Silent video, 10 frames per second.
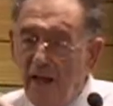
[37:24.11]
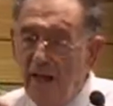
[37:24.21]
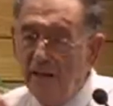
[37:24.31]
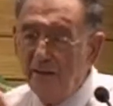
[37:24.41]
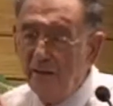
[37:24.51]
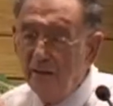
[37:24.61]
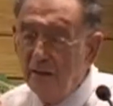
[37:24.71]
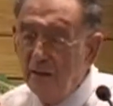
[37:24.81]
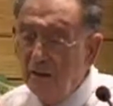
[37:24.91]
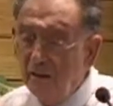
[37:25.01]
and
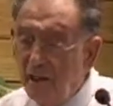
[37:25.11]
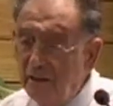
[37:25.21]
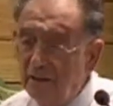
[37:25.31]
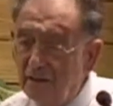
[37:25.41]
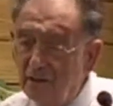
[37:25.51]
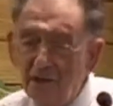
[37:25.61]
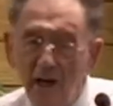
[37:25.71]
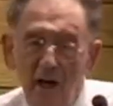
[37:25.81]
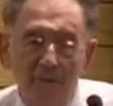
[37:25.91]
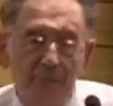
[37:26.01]
radical
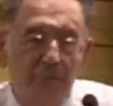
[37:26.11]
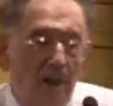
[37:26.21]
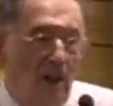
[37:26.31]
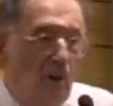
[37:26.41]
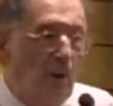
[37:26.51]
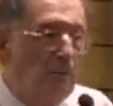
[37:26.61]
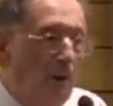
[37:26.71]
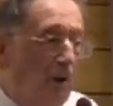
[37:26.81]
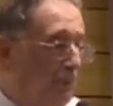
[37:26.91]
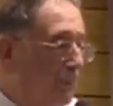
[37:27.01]
Islam were
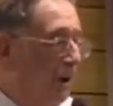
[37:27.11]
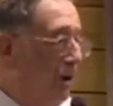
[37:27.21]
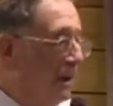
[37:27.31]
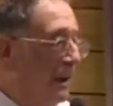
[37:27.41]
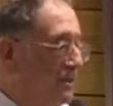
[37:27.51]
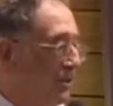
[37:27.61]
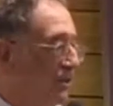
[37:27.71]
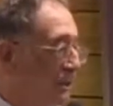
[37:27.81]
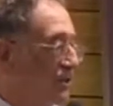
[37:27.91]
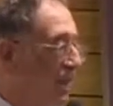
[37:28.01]
born more or less
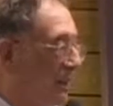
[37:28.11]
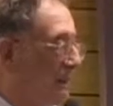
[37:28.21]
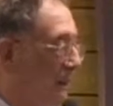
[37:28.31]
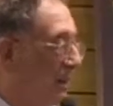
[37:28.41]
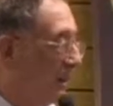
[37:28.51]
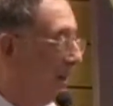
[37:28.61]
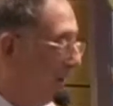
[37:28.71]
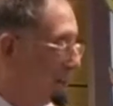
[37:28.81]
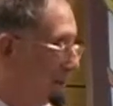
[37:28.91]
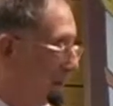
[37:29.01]
in the same
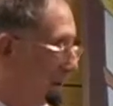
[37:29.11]
decade.